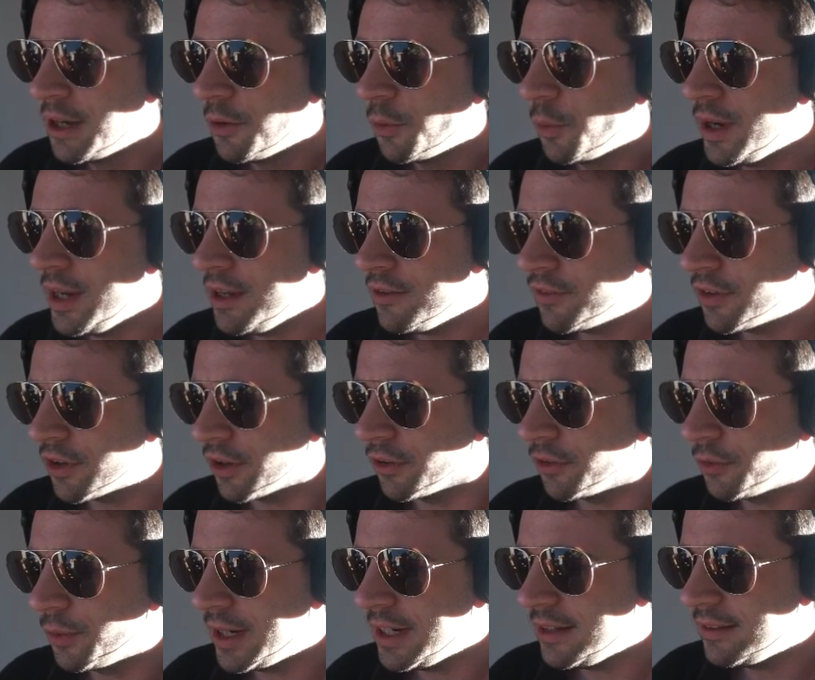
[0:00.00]
We've
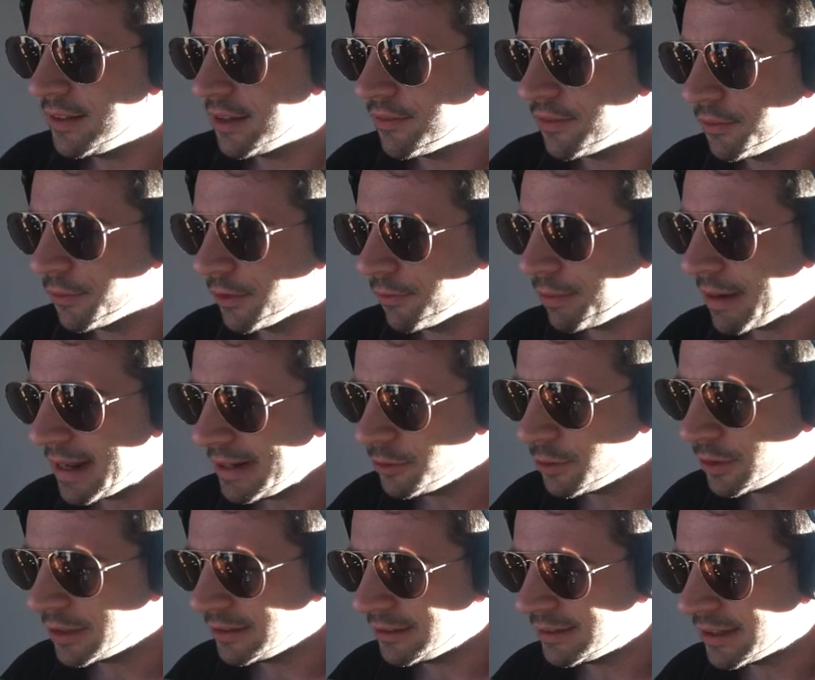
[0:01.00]
got 27. We've played
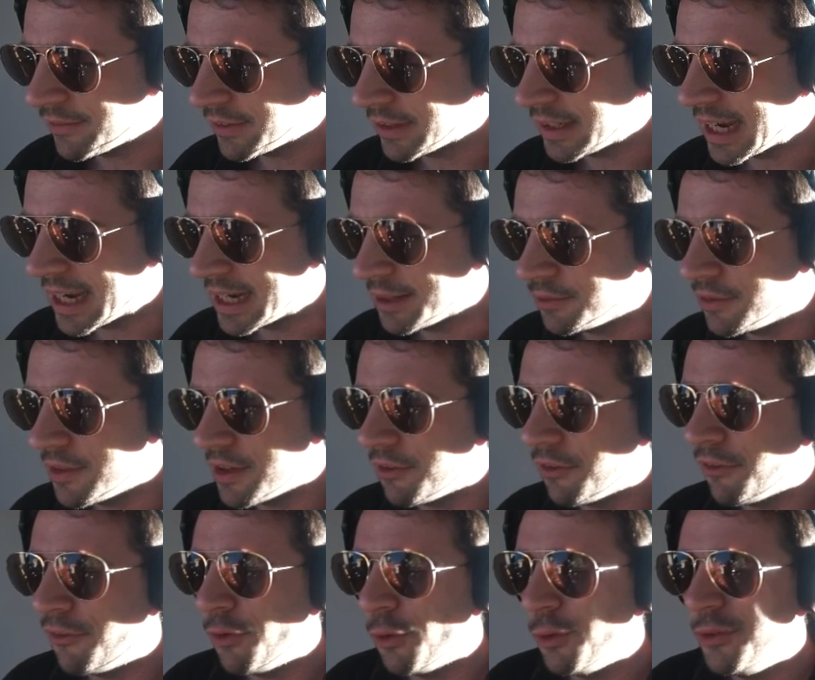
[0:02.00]
27 games. There
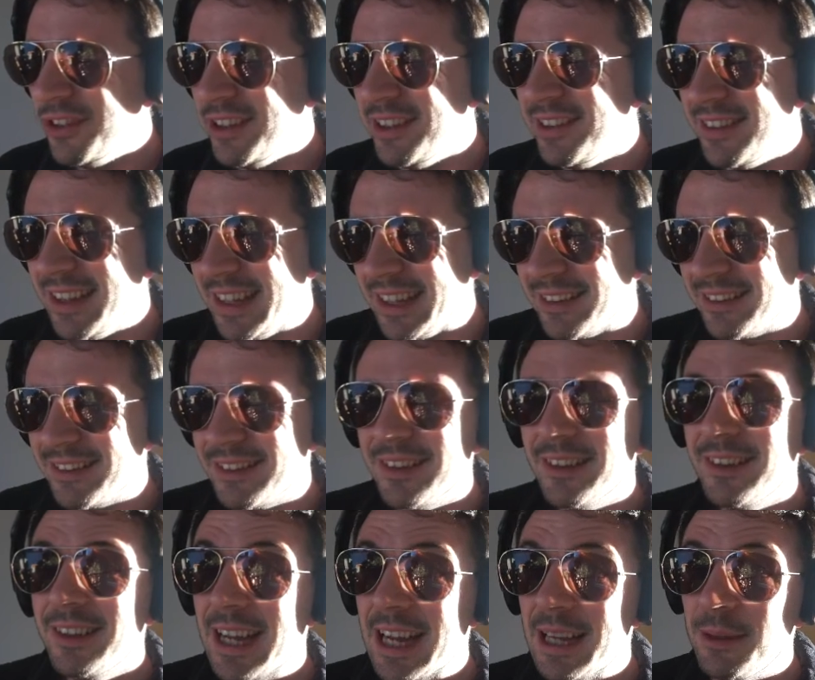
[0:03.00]
are 46
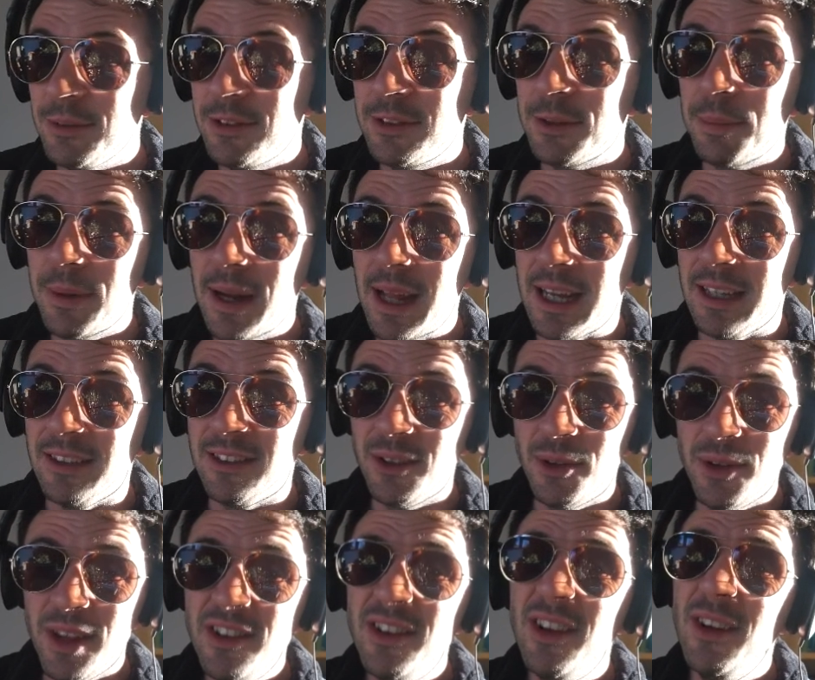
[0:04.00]
games to play.
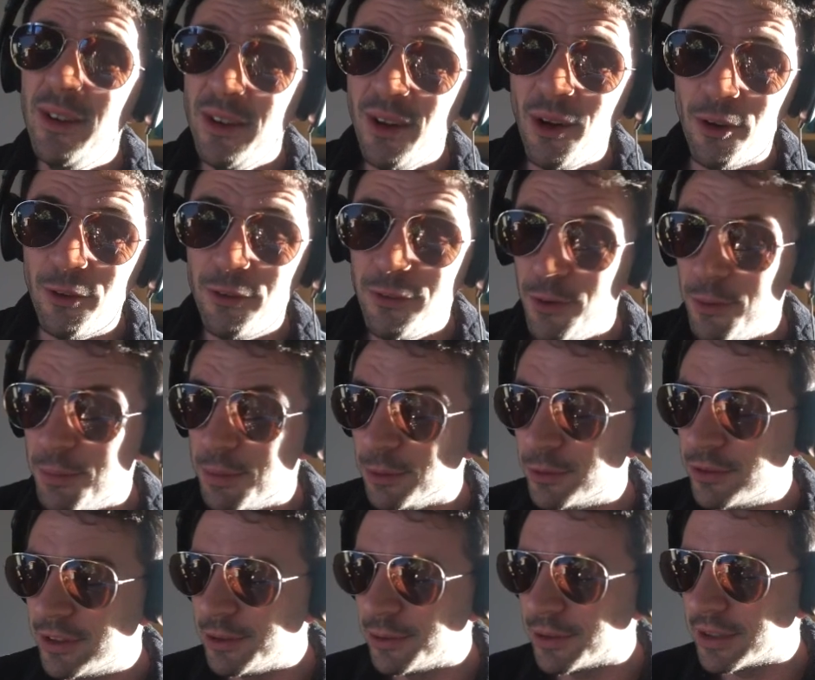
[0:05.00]
So there's a lot of football
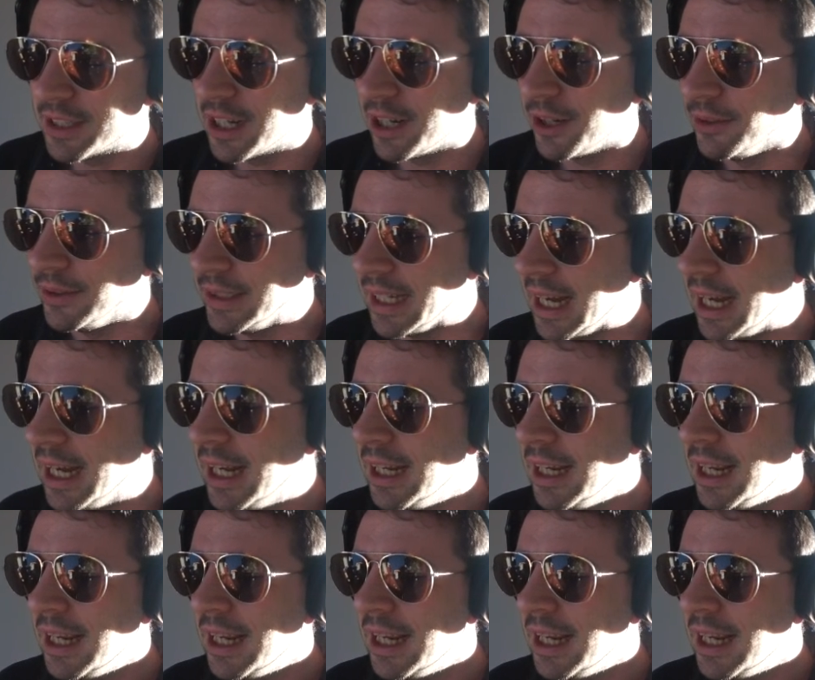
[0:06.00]
still to go yet.